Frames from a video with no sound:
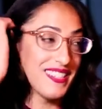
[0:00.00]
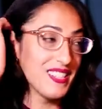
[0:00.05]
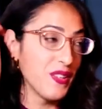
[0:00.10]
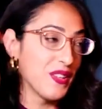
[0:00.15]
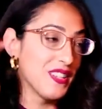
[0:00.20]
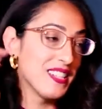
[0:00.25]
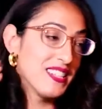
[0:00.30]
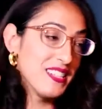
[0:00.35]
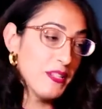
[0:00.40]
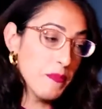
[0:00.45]
So
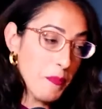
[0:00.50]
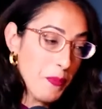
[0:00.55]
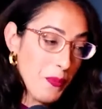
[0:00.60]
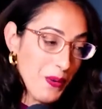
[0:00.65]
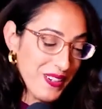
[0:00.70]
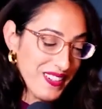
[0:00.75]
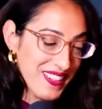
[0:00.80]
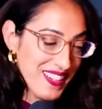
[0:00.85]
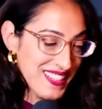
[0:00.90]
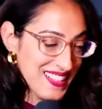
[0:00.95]
this is
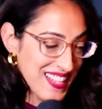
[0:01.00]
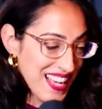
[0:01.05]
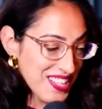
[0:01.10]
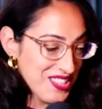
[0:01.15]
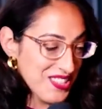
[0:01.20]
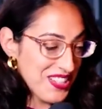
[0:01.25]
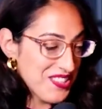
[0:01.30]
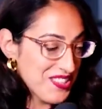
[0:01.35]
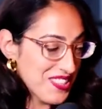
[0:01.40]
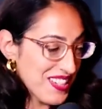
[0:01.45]
important. And it's
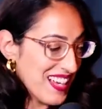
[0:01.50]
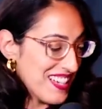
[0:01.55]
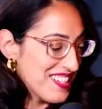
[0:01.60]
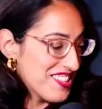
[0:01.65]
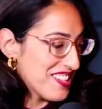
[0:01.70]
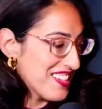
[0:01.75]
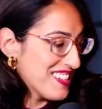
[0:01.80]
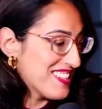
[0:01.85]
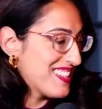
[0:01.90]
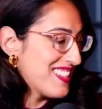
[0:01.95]
actually interesting. I
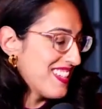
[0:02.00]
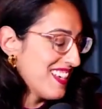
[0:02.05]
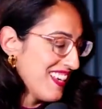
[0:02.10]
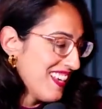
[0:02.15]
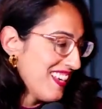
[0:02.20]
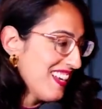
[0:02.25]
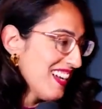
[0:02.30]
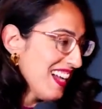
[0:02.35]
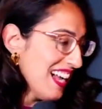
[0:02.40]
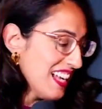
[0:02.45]
just
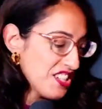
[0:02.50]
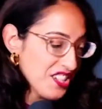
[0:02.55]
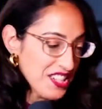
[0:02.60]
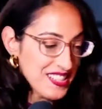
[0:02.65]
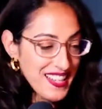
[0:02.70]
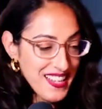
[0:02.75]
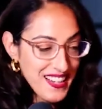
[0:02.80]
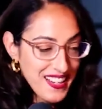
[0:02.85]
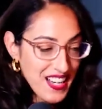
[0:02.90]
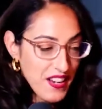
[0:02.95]

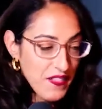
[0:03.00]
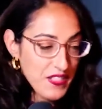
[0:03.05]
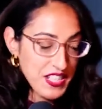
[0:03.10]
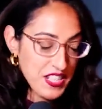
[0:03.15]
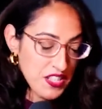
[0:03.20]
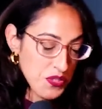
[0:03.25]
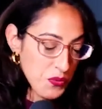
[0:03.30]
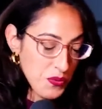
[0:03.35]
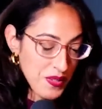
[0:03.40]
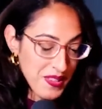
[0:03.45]
had a
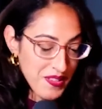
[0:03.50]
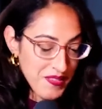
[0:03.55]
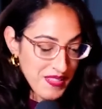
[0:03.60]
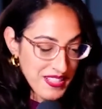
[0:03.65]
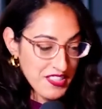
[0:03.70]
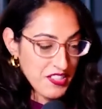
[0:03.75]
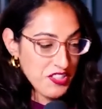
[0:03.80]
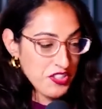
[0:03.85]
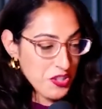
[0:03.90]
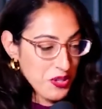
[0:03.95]
conversation with a
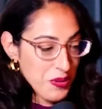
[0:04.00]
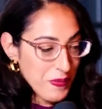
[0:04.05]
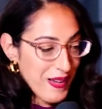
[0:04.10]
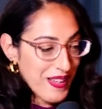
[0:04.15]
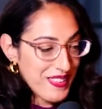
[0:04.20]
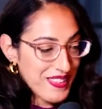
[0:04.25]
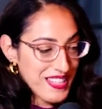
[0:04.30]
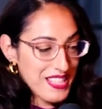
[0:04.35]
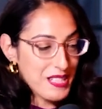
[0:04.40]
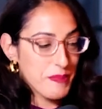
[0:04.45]
researcher
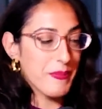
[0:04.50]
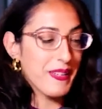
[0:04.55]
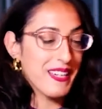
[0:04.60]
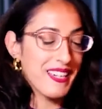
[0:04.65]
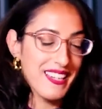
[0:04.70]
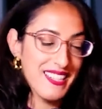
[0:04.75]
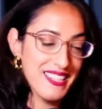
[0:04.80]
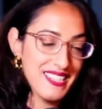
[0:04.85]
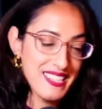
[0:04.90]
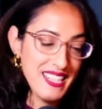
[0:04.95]
about this
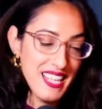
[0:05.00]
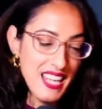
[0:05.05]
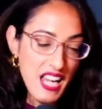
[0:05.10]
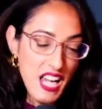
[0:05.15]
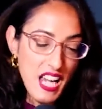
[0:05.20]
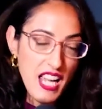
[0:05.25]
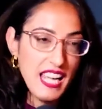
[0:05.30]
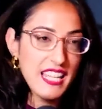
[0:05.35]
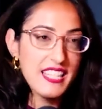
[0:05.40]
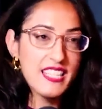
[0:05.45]
because
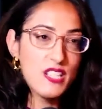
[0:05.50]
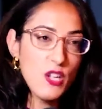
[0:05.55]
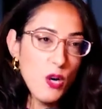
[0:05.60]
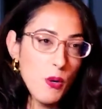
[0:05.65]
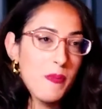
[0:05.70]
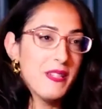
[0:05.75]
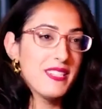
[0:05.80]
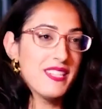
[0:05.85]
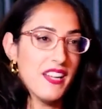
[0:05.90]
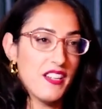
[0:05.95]
it's so
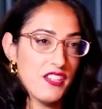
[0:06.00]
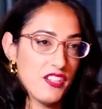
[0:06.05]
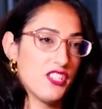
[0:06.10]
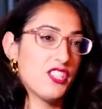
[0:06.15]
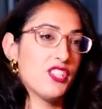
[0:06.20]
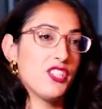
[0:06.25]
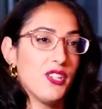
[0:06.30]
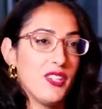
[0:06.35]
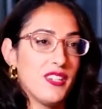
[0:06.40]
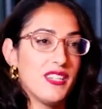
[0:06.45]

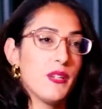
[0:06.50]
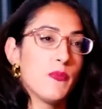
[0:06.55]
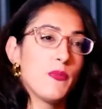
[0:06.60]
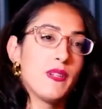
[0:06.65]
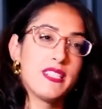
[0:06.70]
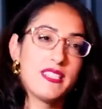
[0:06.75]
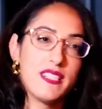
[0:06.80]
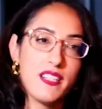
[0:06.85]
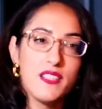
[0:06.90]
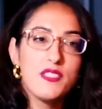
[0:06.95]
misunderstood and we
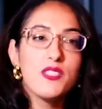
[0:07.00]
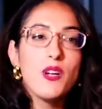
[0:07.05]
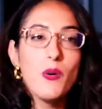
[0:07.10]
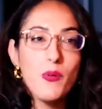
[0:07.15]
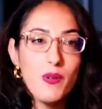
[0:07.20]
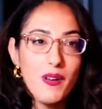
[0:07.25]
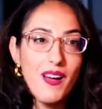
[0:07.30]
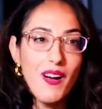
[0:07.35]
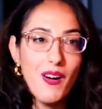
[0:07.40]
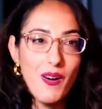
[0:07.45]
still
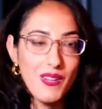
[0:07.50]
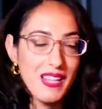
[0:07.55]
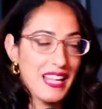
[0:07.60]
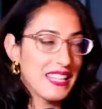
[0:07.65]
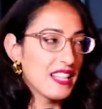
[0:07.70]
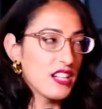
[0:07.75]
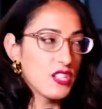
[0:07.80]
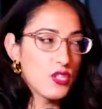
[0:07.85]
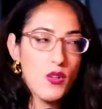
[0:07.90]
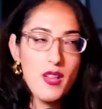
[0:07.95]
don't know. Like
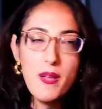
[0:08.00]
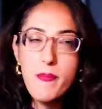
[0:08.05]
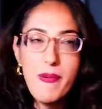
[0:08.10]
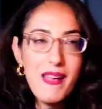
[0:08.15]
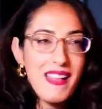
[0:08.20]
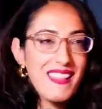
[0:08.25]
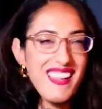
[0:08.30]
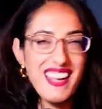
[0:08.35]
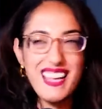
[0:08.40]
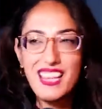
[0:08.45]
there's only
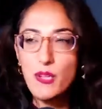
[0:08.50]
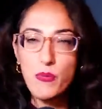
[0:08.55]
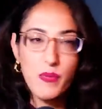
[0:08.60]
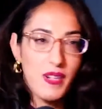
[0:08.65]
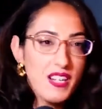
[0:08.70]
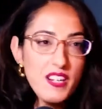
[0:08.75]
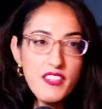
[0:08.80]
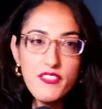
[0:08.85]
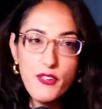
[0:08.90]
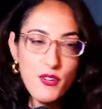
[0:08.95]
been
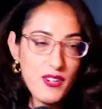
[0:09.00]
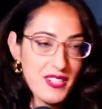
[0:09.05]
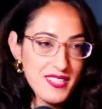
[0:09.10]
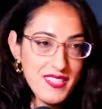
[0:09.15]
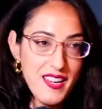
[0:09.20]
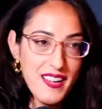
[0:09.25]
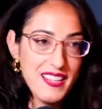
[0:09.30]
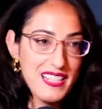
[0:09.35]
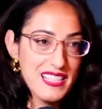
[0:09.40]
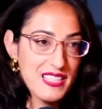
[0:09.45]
3 or 4
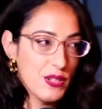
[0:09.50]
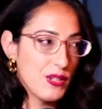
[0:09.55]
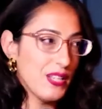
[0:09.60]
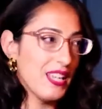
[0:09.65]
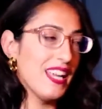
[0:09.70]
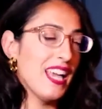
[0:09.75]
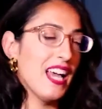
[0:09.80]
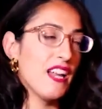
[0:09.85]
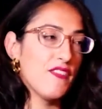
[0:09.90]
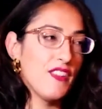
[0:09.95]
studies
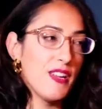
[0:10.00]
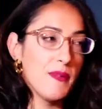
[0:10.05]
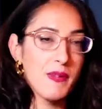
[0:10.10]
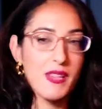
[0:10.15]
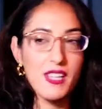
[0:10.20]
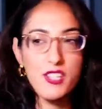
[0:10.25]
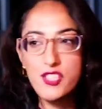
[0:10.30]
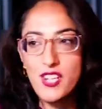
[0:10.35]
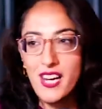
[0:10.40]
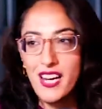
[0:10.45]
looking at
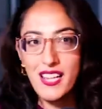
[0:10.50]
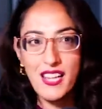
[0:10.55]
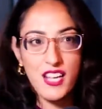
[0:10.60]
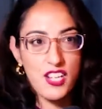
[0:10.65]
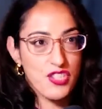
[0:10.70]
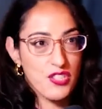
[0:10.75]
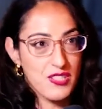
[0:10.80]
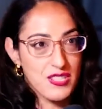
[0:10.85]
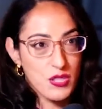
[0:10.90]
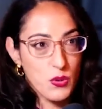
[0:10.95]
female
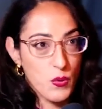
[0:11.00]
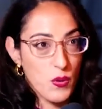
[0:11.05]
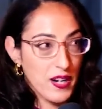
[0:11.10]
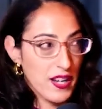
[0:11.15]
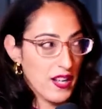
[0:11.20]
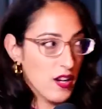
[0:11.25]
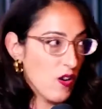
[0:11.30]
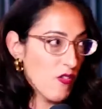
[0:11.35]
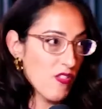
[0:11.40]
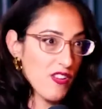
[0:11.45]
ejaculation
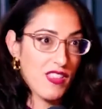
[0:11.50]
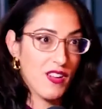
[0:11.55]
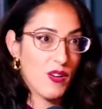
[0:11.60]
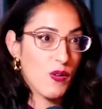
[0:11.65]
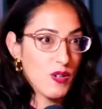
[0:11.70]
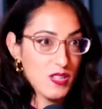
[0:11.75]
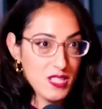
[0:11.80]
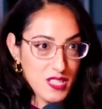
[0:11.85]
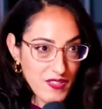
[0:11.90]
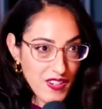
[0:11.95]
squirting over the
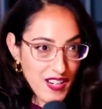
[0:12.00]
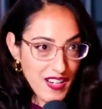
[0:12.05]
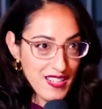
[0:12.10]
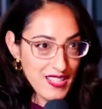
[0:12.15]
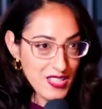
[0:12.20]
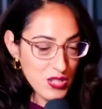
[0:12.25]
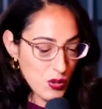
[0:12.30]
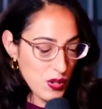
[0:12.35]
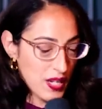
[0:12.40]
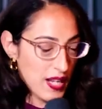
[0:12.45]
course of our
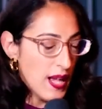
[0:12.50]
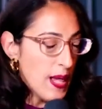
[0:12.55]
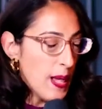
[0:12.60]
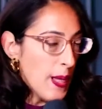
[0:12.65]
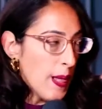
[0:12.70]
history.